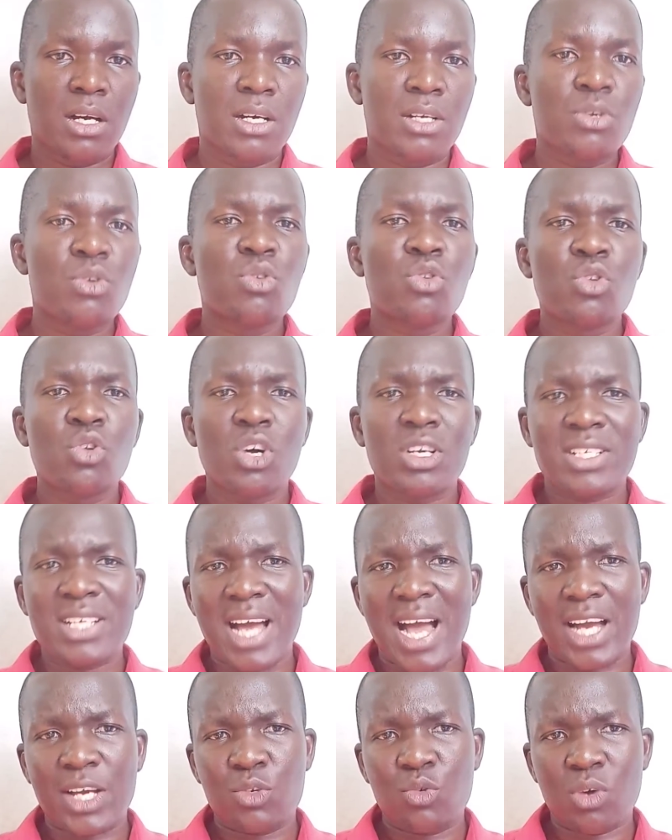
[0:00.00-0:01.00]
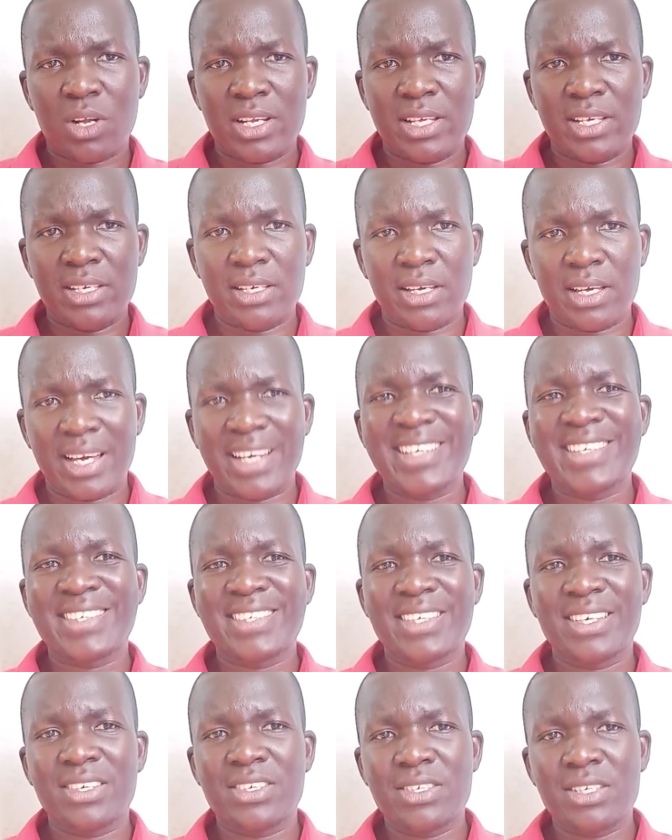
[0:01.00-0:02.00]
do not actually
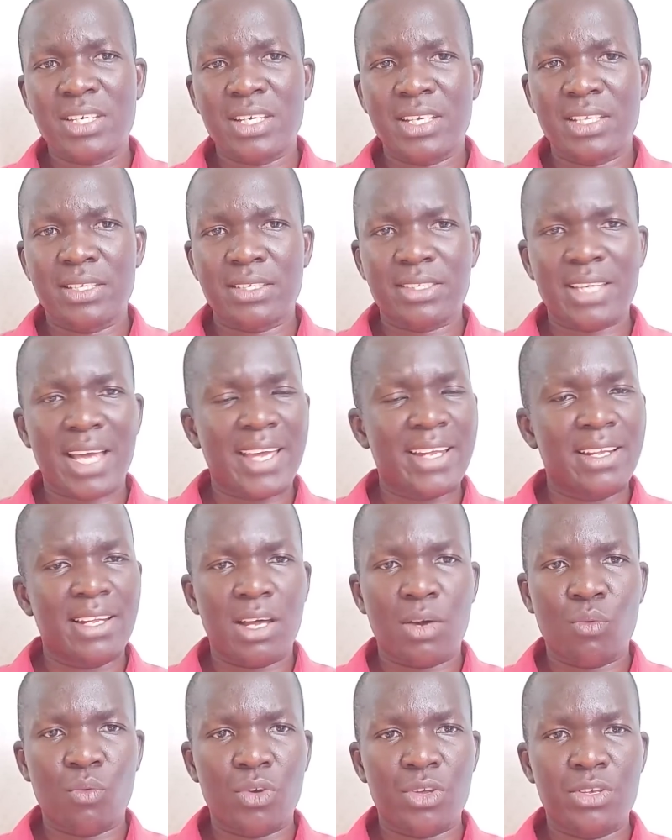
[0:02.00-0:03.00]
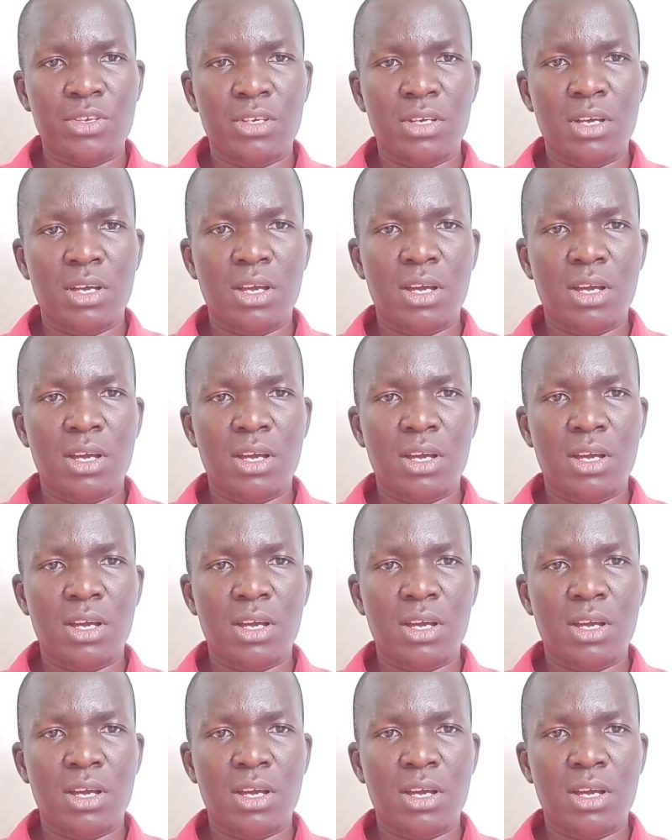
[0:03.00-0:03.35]
exist in sign language,